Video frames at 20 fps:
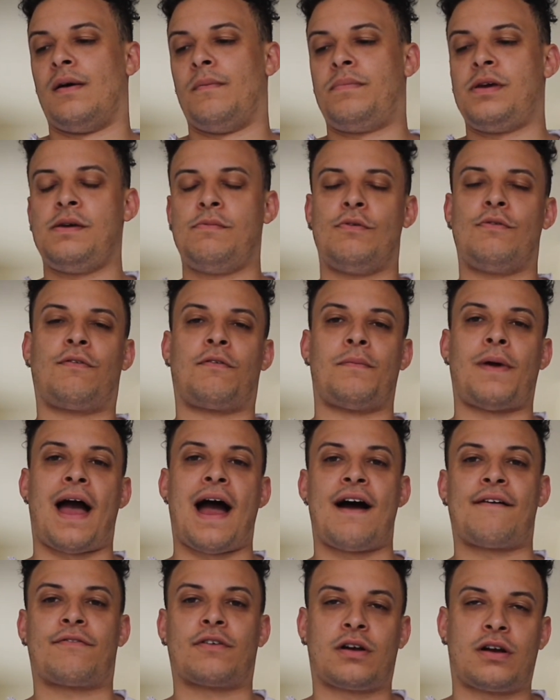people from
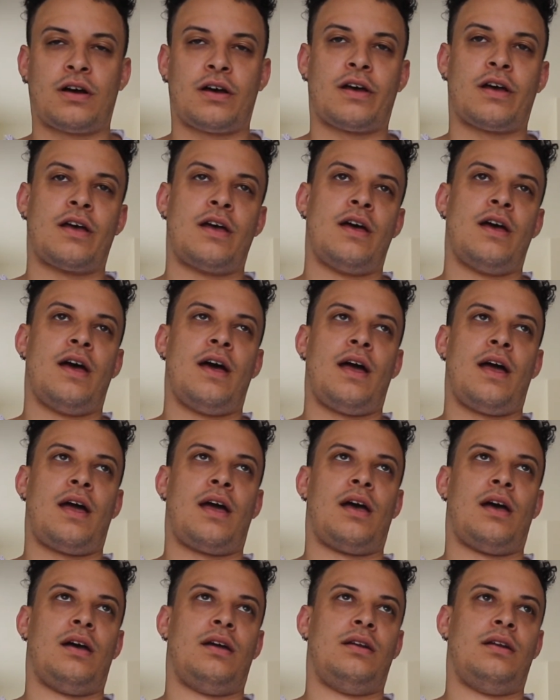Africa
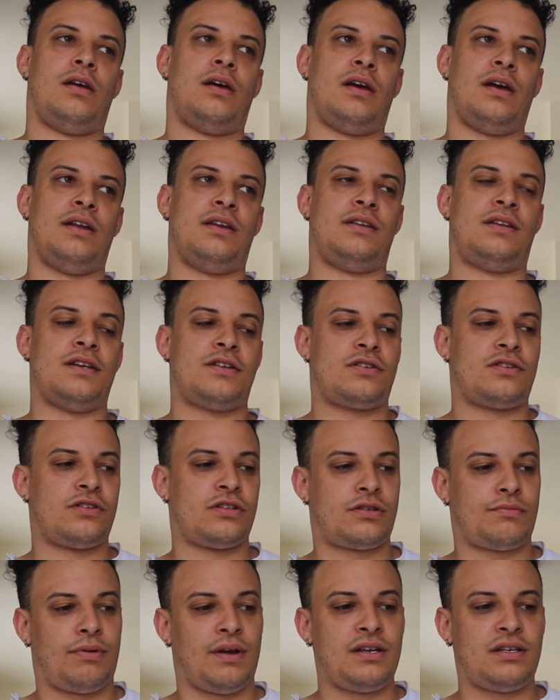and
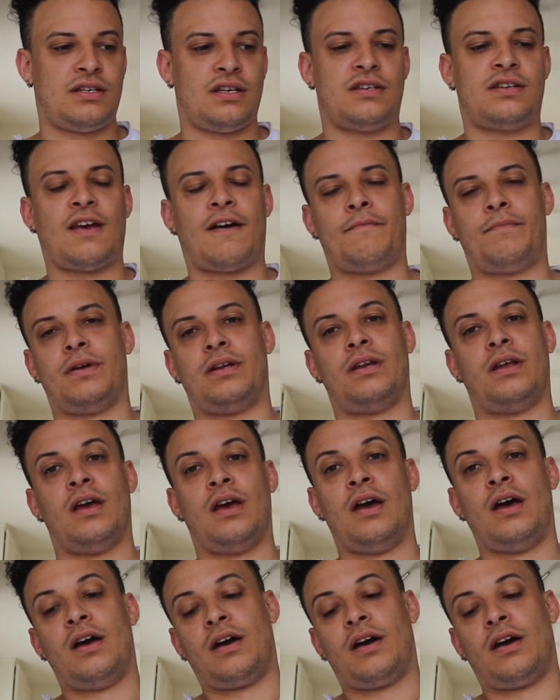indigenous places have been